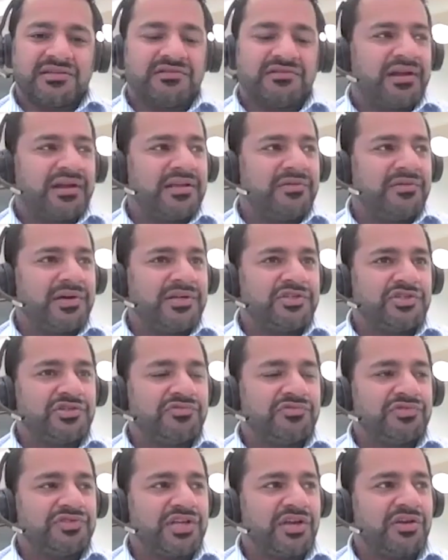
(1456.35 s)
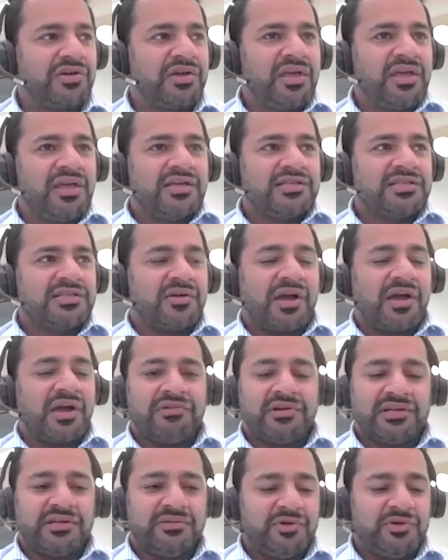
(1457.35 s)
great question. So
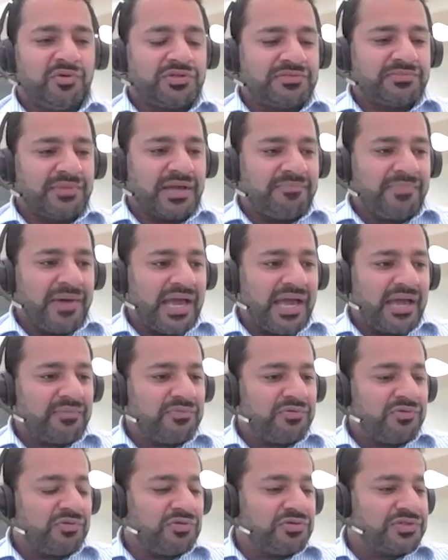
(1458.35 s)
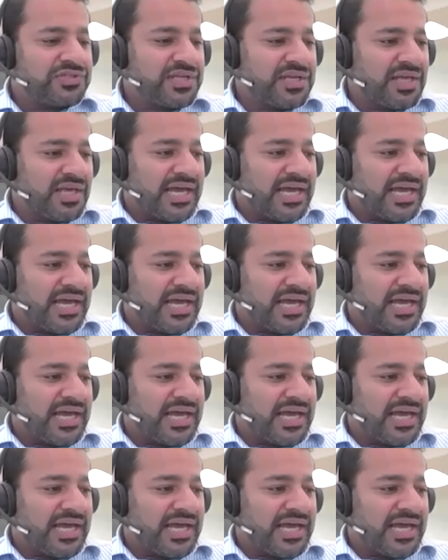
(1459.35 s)
currently we automate payables.